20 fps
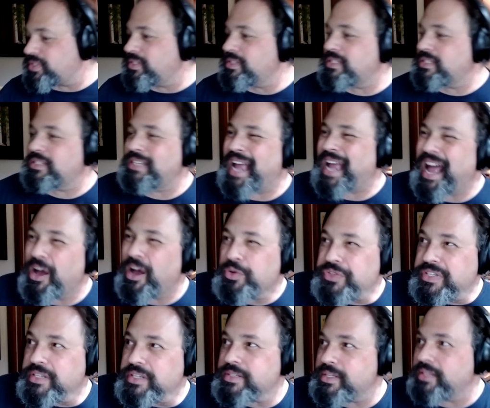there's
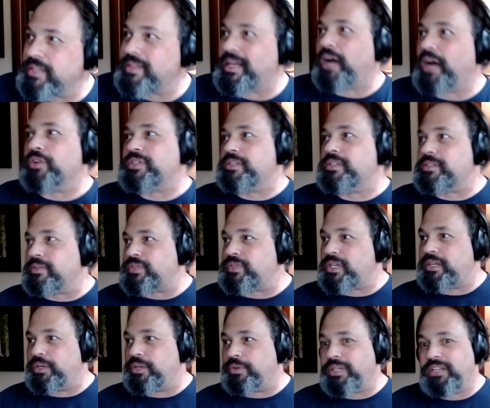thousands and thousands of
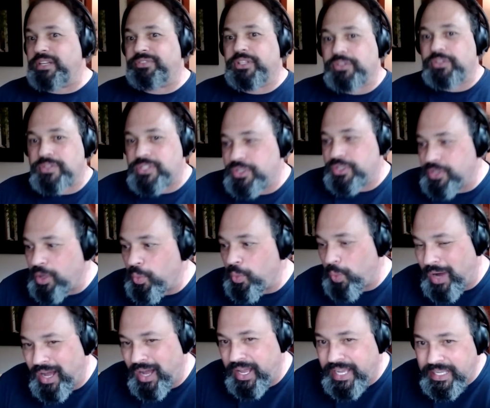security vendors. Do you know
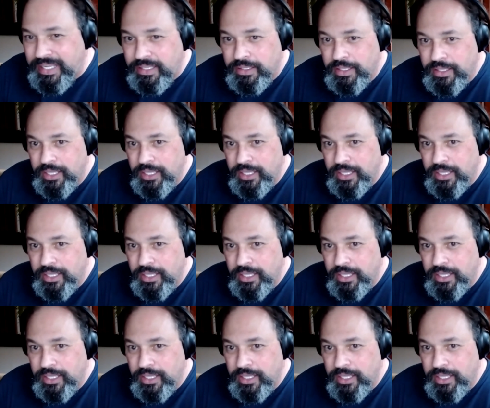why?